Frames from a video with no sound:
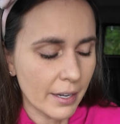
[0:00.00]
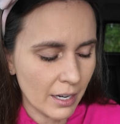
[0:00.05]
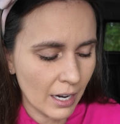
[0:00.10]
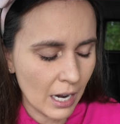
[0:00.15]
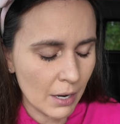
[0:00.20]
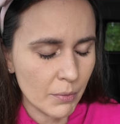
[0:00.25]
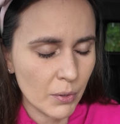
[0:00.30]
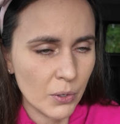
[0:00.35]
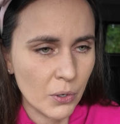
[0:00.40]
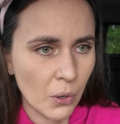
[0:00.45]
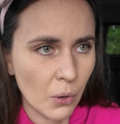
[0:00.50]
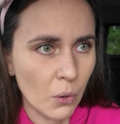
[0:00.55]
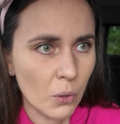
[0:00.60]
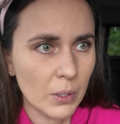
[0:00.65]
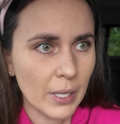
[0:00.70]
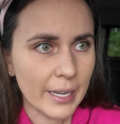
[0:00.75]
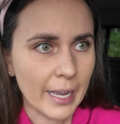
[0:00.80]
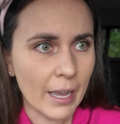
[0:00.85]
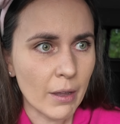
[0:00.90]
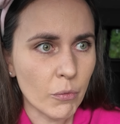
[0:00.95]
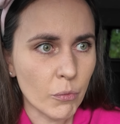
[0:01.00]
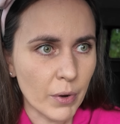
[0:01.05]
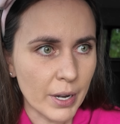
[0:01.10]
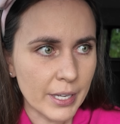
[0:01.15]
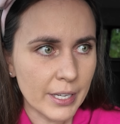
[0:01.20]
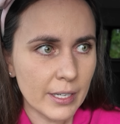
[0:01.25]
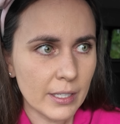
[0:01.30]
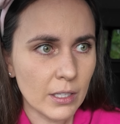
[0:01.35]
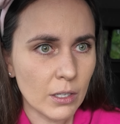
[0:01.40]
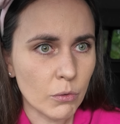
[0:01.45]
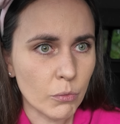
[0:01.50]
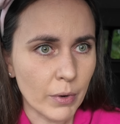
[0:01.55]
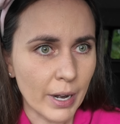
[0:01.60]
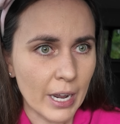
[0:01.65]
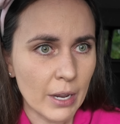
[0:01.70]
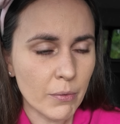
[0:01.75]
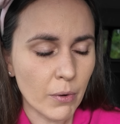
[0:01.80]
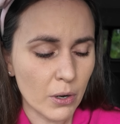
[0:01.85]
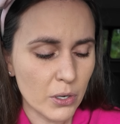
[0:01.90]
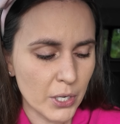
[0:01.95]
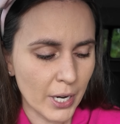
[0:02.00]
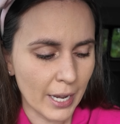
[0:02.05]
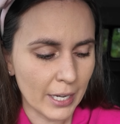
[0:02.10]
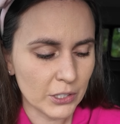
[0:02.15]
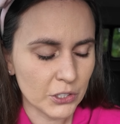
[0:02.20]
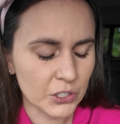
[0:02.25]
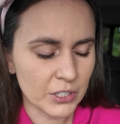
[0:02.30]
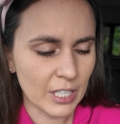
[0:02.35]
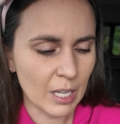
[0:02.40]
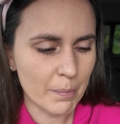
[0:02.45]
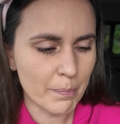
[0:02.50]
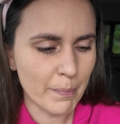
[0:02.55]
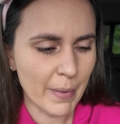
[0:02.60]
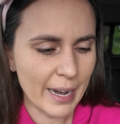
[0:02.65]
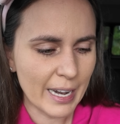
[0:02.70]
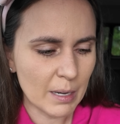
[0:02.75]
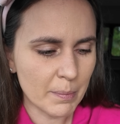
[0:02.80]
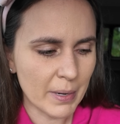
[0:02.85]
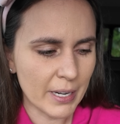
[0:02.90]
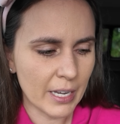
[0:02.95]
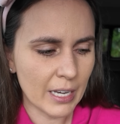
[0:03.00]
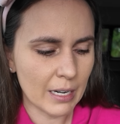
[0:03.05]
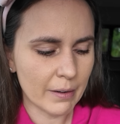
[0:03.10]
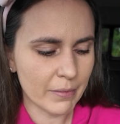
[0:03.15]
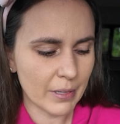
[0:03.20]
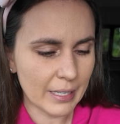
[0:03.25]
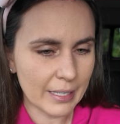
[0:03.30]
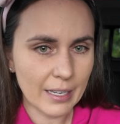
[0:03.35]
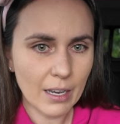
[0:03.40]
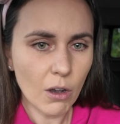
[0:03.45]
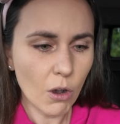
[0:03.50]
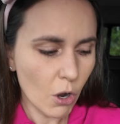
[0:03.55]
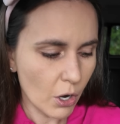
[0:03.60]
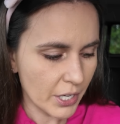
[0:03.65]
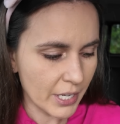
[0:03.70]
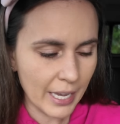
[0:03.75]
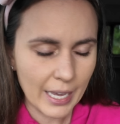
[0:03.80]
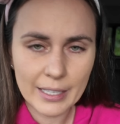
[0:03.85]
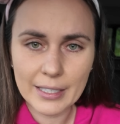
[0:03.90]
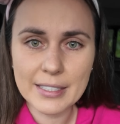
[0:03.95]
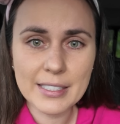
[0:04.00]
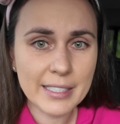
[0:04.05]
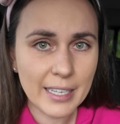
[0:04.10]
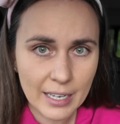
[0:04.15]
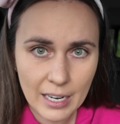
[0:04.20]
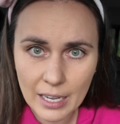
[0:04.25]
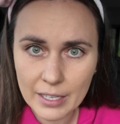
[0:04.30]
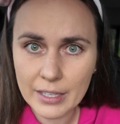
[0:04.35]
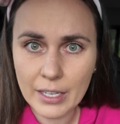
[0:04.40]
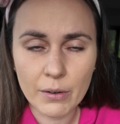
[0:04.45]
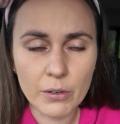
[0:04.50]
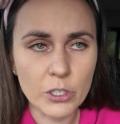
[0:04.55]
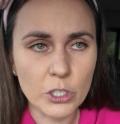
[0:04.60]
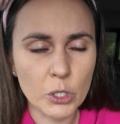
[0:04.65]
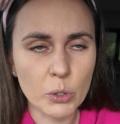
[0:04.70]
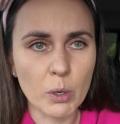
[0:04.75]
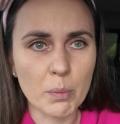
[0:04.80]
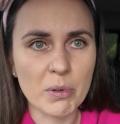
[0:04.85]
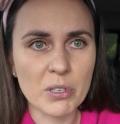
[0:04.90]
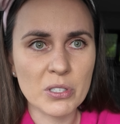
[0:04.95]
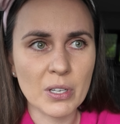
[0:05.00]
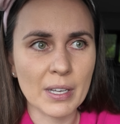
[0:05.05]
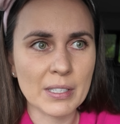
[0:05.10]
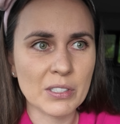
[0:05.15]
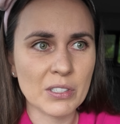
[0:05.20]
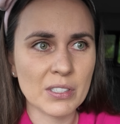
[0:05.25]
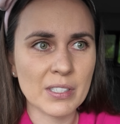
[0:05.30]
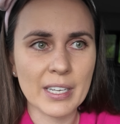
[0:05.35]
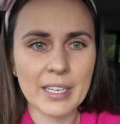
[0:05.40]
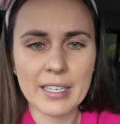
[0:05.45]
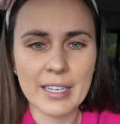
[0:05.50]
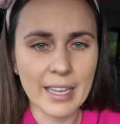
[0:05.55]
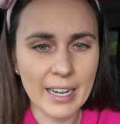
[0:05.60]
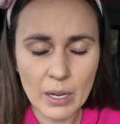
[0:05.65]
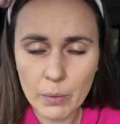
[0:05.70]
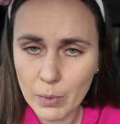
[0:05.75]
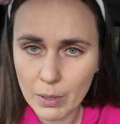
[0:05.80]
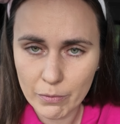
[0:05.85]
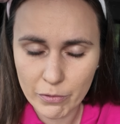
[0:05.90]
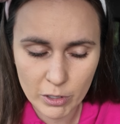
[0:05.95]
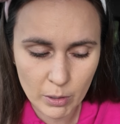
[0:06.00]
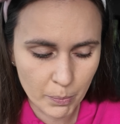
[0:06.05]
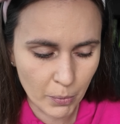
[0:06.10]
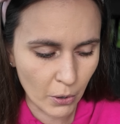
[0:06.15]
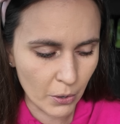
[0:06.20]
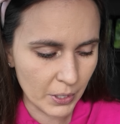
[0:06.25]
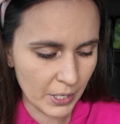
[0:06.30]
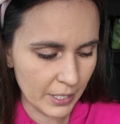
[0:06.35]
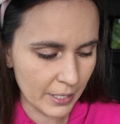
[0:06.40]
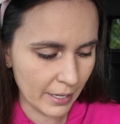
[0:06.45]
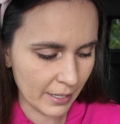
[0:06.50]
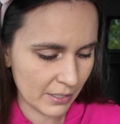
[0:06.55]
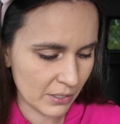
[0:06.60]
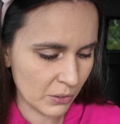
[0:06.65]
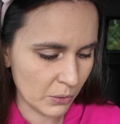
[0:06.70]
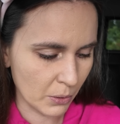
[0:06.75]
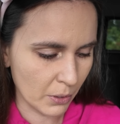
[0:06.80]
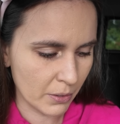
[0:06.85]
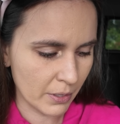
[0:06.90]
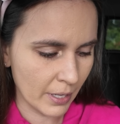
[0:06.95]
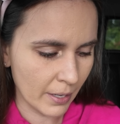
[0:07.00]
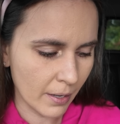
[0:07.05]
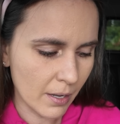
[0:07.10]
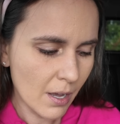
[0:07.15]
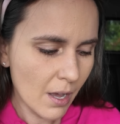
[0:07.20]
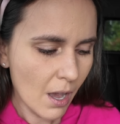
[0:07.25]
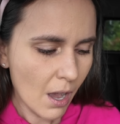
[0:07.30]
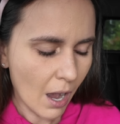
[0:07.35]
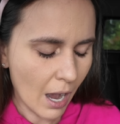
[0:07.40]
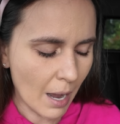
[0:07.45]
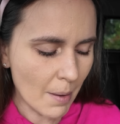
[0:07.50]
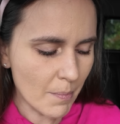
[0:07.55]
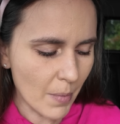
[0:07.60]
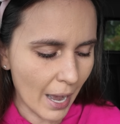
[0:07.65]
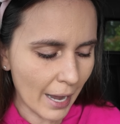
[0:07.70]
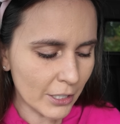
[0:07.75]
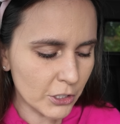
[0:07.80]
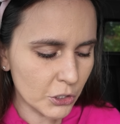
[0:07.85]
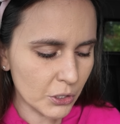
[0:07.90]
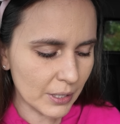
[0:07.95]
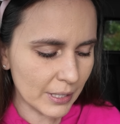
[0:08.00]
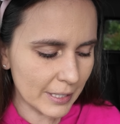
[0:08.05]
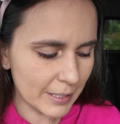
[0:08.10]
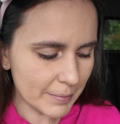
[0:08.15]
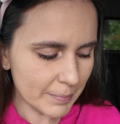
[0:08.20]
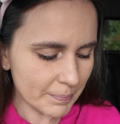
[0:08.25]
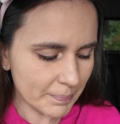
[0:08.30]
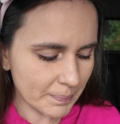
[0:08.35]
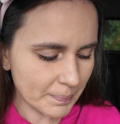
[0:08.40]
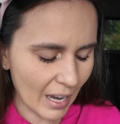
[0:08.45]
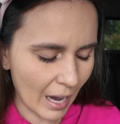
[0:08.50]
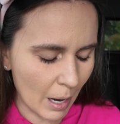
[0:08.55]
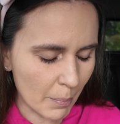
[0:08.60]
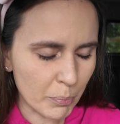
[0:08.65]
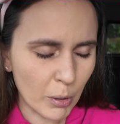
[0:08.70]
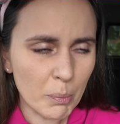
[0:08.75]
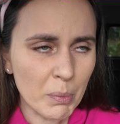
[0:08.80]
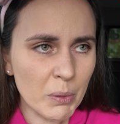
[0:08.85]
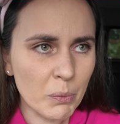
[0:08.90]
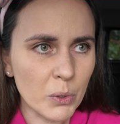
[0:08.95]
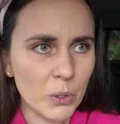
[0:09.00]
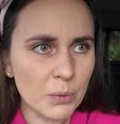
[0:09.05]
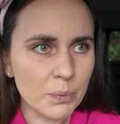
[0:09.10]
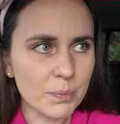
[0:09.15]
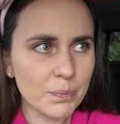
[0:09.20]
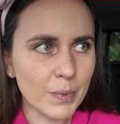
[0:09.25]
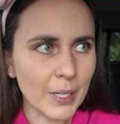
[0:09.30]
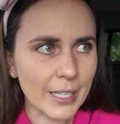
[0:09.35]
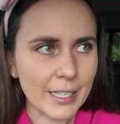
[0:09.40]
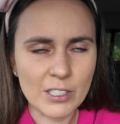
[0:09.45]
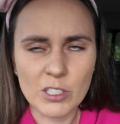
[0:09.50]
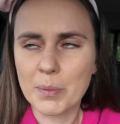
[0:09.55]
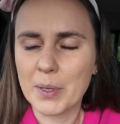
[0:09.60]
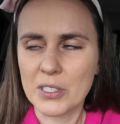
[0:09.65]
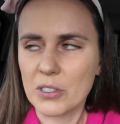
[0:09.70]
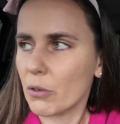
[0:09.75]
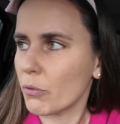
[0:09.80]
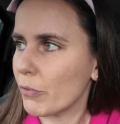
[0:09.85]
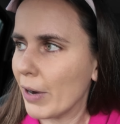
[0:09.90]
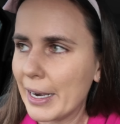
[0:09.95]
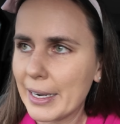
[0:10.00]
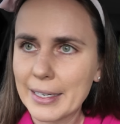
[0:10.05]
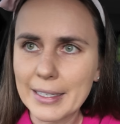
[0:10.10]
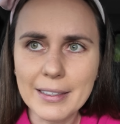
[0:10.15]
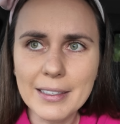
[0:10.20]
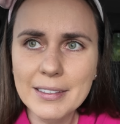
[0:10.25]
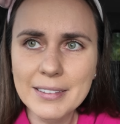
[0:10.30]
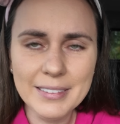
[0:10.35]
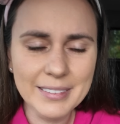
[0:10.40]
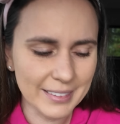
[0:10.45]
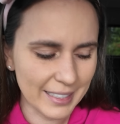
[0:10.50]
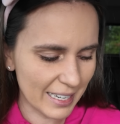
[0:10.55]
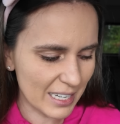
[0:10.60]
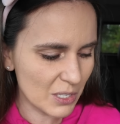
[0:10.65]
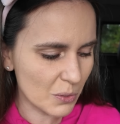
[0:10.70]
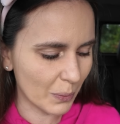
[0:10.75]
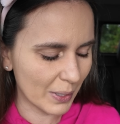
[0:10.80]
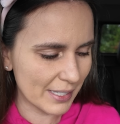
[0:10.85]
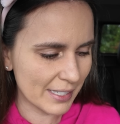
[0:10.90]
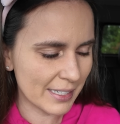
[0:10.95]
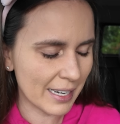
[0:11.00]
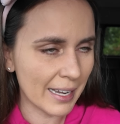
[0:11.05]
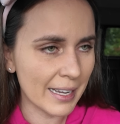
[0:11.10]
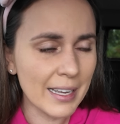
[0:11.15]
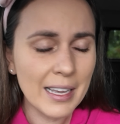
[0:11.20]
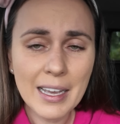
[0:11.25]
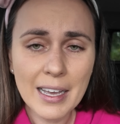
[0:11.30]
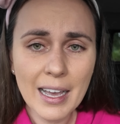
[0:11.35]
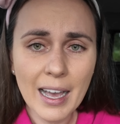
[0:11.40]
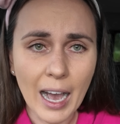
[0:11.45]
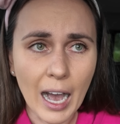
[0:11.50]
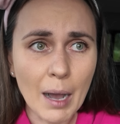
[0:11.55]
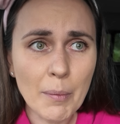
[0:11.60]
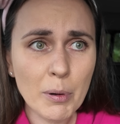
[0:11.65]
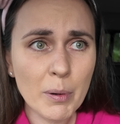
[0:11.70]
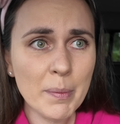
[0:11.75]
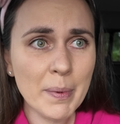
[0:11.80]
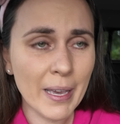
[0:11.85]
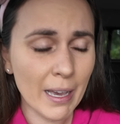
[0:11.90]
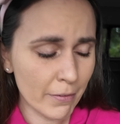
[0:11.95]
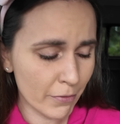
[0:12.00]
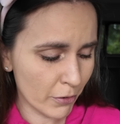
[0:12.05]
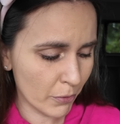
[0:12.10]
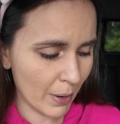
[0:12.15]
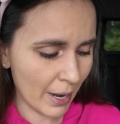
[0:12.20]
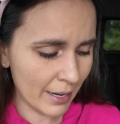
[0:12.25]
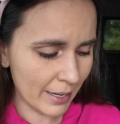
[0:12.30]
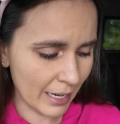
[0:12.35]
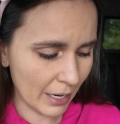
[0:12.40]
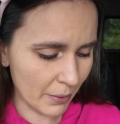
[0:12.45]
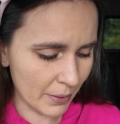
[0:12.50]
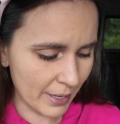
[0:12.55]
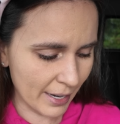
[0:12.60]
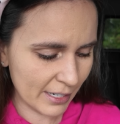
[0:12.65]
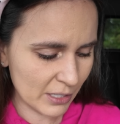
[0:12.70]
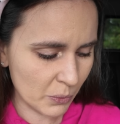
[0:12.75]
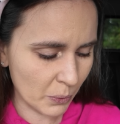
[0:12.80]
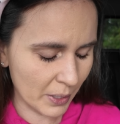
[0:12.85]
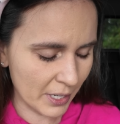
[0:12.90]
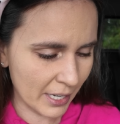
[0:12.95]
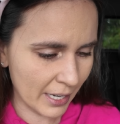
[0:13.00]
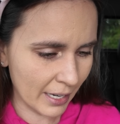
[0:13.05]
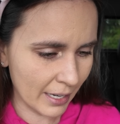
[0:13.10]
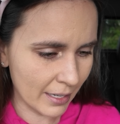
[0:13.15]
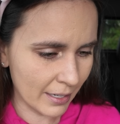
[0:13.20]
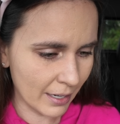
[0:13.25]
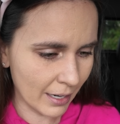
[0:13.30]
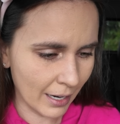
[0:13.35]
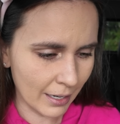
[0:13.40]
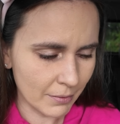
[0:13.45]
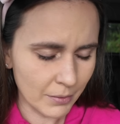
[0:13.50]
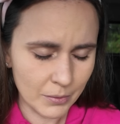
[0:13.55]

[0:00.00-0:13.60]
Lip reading: can't recall like a regular raid rotation that made me kind of like, oh yeah, let's get out there and do it, besides just like getting one for the Pokédex sort of thing. I probably will, like assuming it's not raining next Wednesday, I'll probably be out for raid hour next weekend.